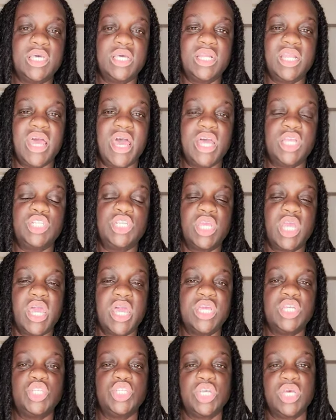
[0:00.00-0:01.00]
Please
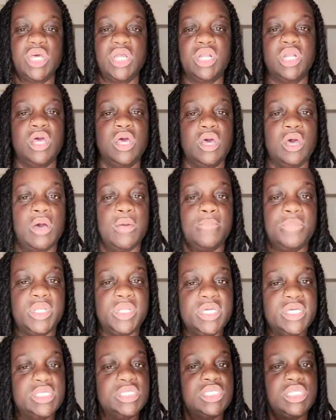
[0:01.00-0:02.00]
subscribe to
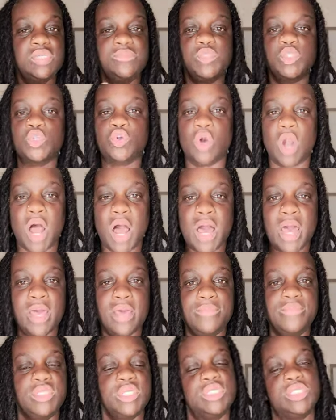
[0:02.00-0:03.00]
this channel,
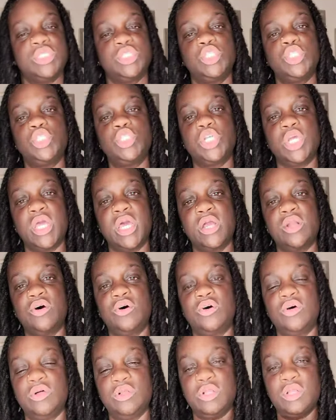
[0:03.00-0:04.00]
like this
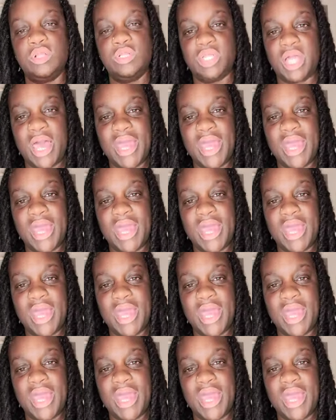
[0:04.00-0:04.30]
video,